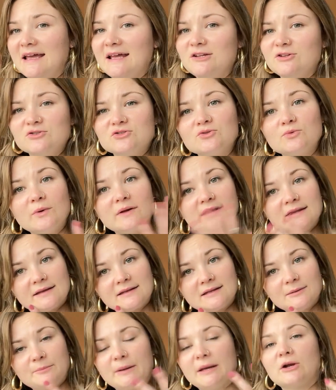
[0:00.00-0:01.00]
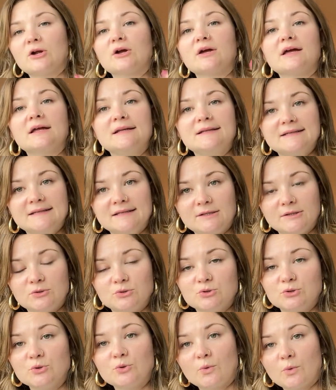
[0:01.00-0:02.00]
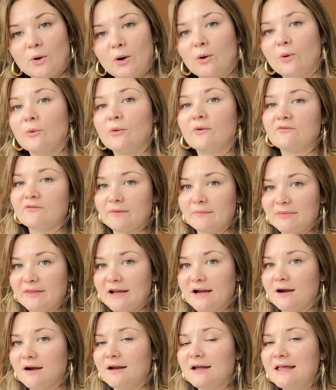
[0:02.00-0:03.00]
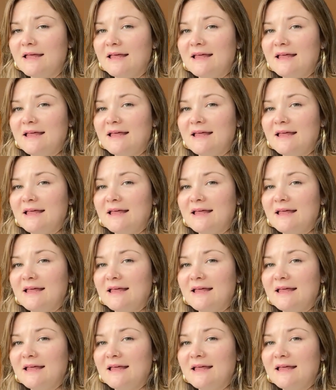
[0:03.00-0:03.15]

And use the one that did better and continue to grow from there.